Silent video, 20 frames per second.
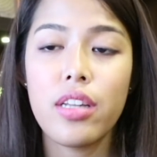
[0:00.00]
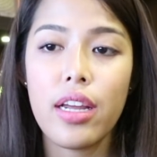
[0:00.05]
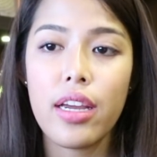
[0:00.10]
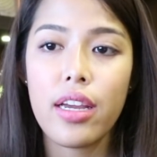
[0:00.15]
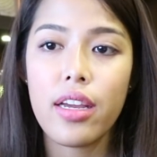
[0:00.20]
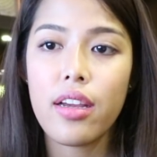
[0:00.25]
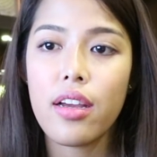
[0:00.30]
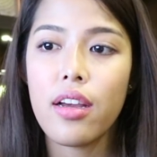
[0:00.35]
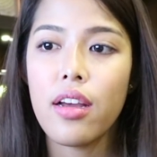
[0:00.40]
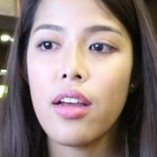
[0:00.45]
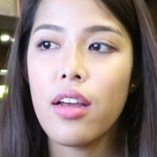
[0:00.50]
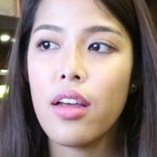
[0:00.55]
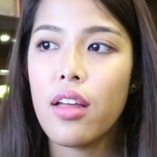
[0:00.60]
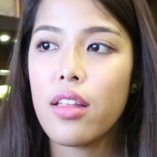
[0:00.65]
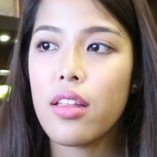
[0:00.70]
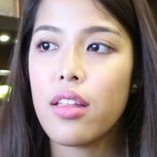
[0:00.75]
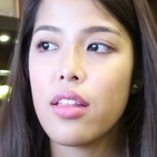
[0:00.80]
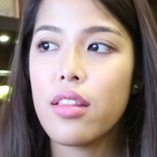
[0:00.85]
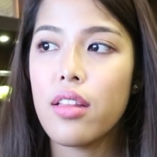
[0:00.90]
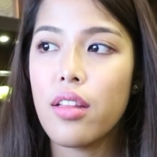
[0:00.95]
like
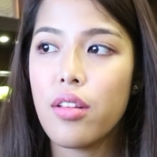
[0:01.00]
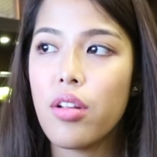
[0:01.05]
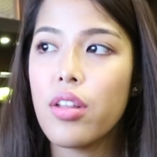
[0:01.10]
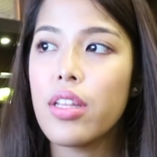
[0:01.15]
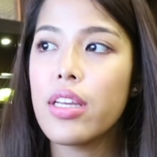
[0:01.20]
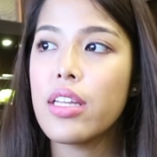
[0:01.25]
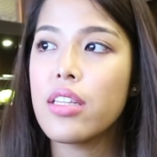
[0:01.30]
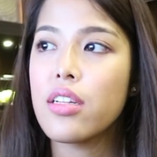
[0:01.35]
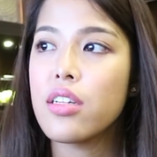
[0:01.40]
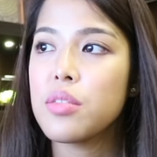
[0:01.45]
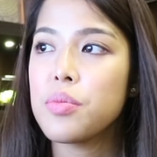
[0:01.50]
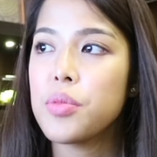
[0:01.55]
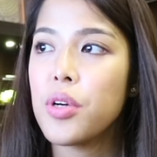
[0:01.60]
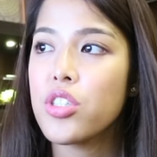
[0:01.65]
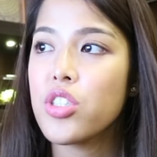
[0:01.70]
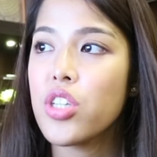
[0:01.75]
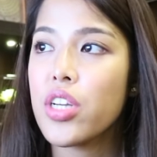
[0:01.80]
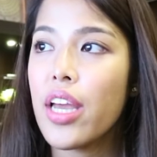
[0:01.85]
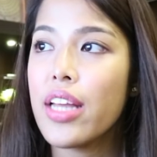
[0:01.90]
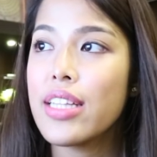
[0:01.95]
the Lola Idang's
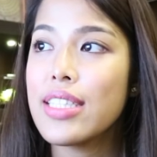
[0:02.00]
project.